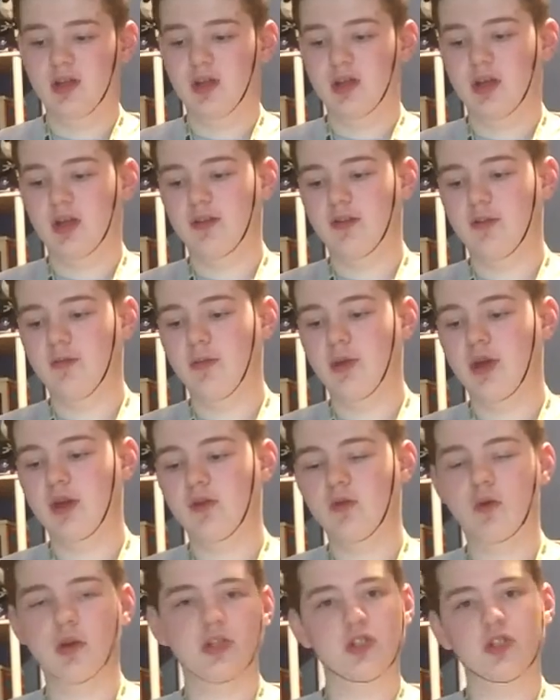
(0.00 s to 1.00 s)
And the big
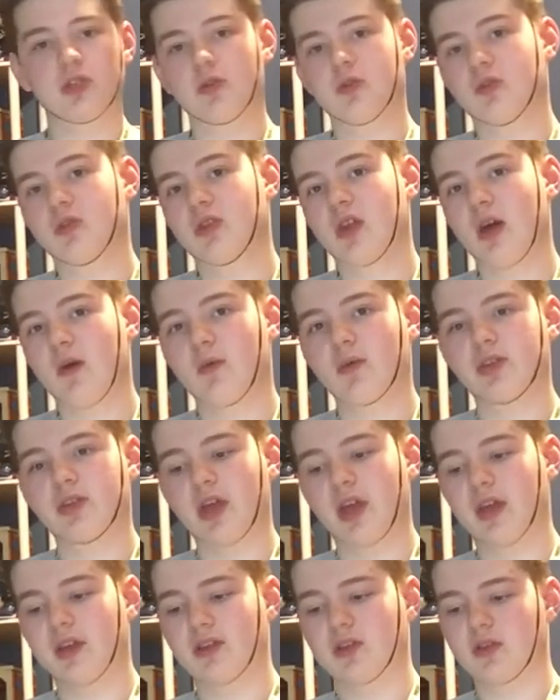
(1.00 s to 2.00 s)
question that was
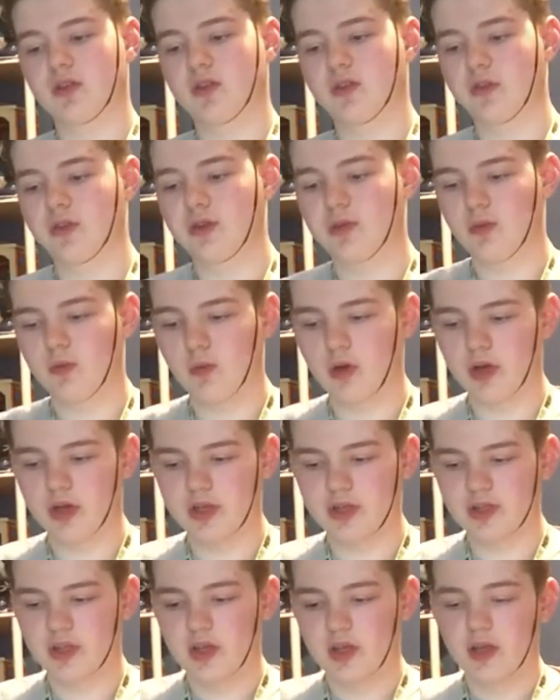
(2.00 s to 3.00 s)
answered
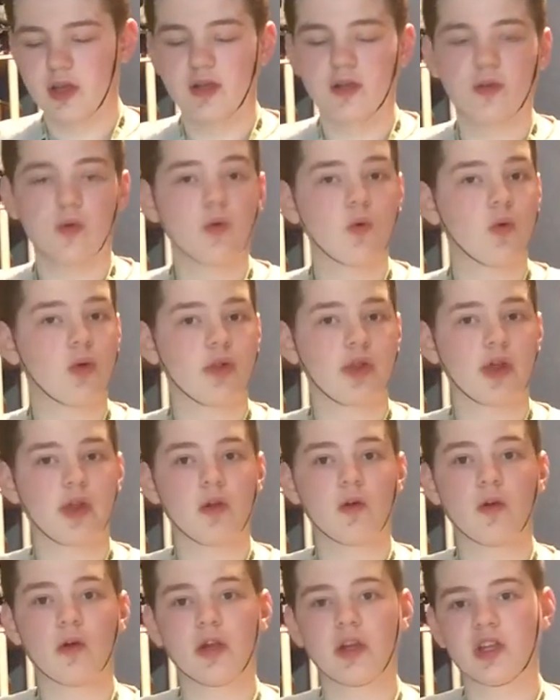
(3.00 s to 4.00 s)
was, were they
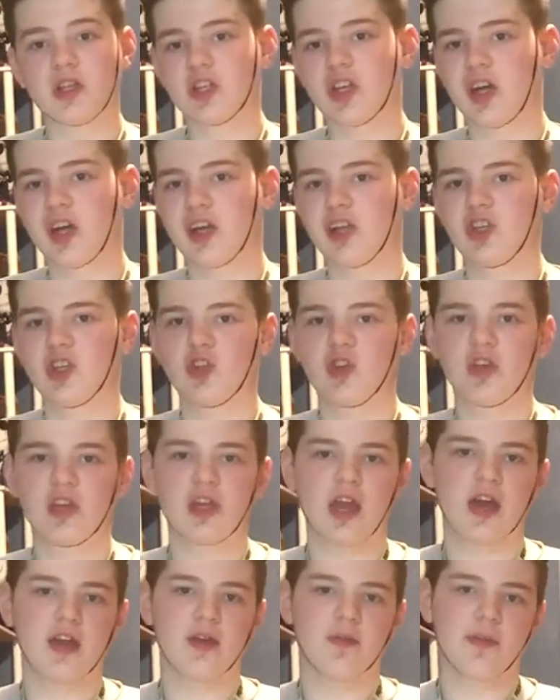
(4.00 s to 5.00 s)
going to change the
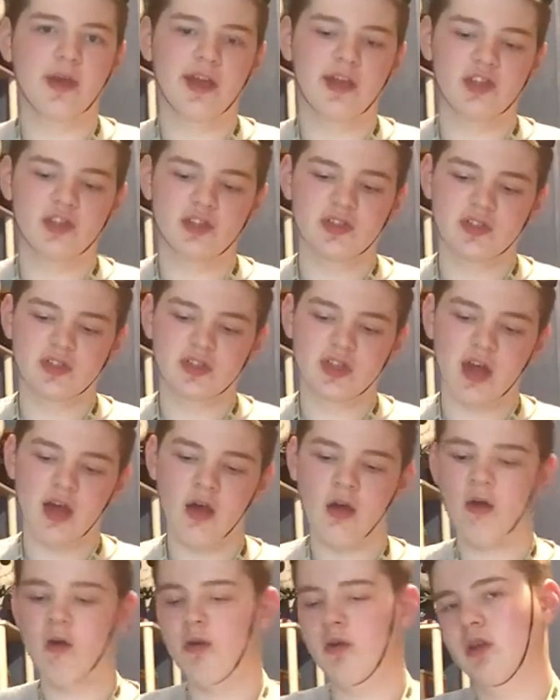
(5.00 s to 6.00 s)
animation
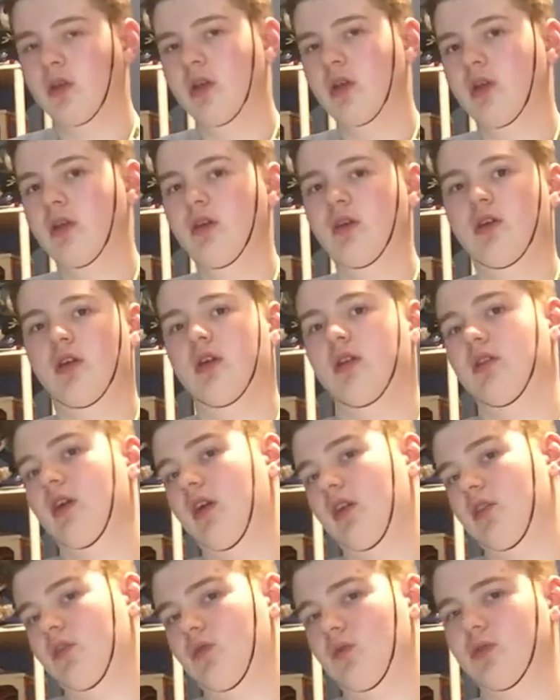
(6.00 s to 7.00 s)
style? The
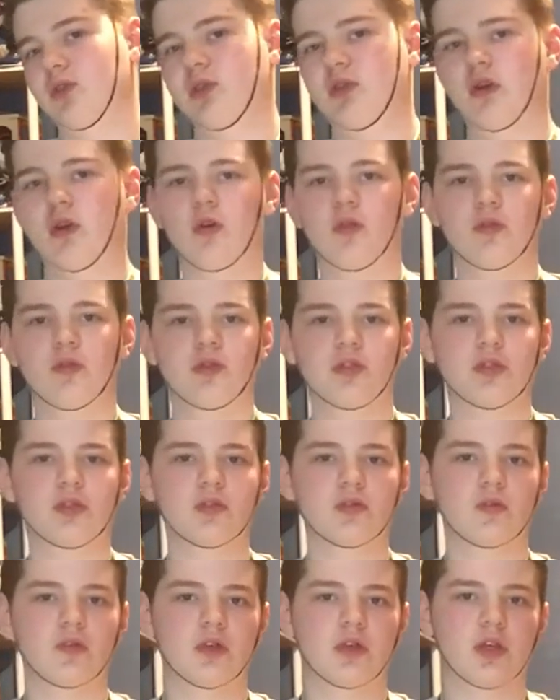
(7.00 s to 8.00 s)
answer was no, they're just
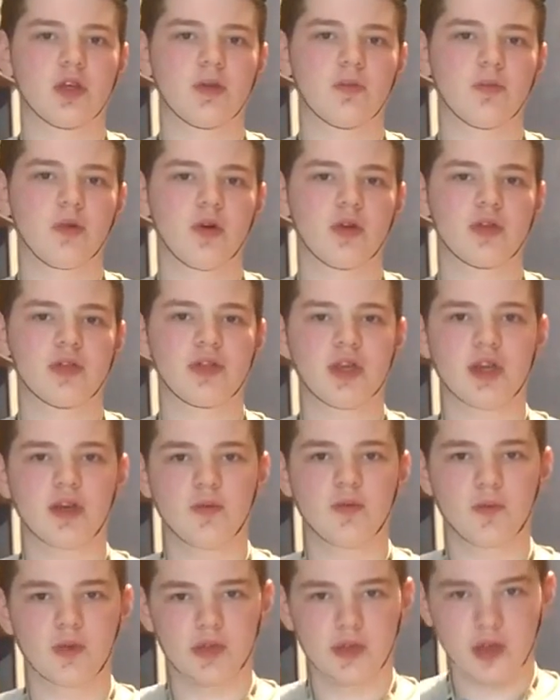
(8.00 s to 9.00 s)
going to keep on
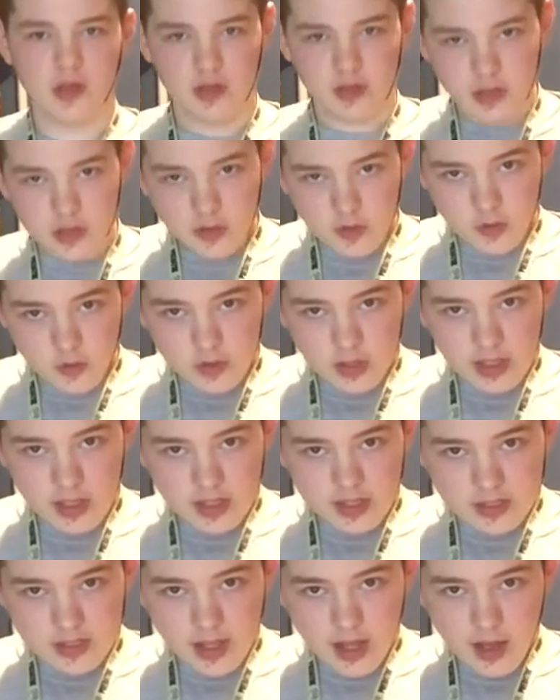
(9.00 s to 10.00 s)
sticking with a 2D
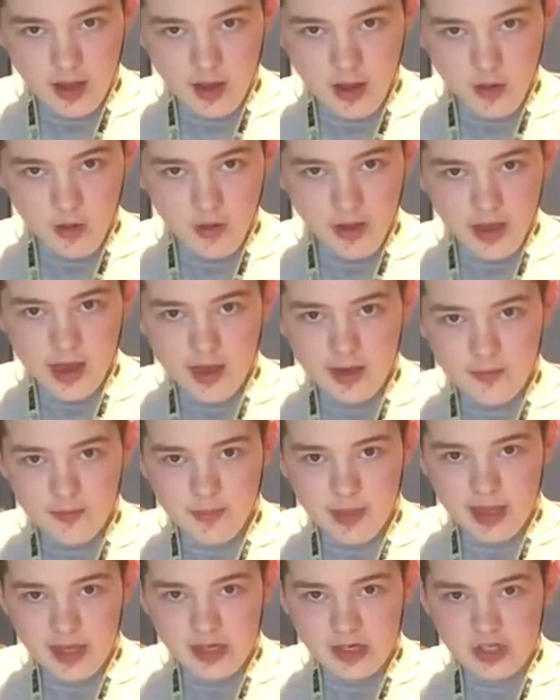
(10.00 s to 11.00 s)
style
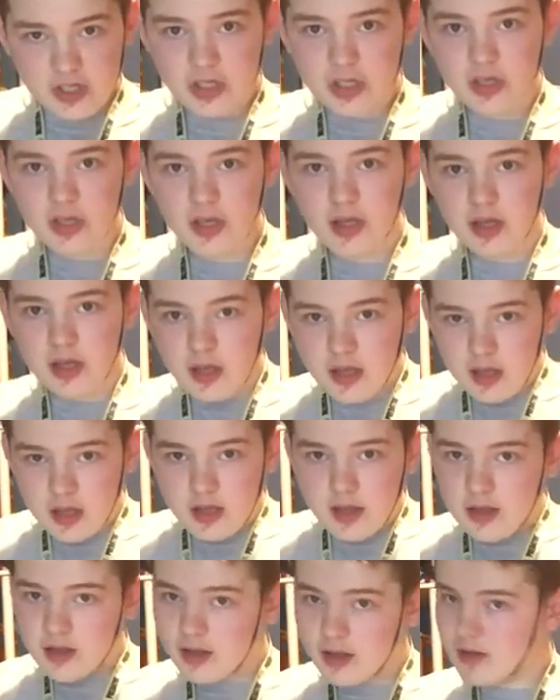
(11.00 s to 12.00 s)
animation.
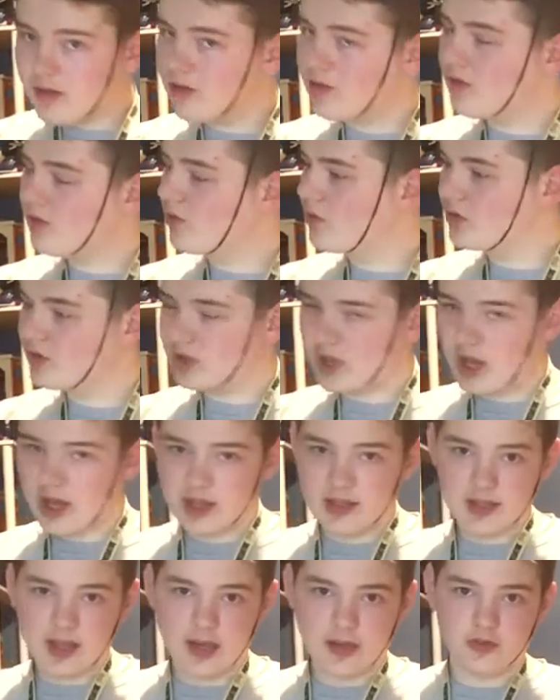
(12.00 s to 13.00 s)
And of course
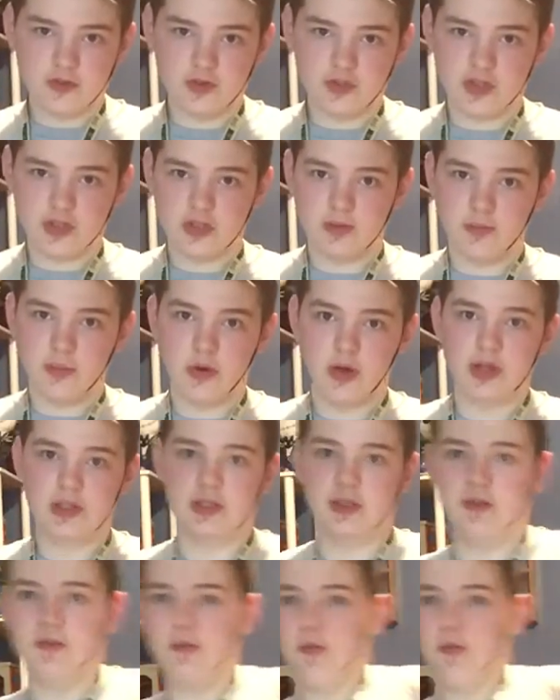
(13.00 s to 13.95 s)
that actually surprised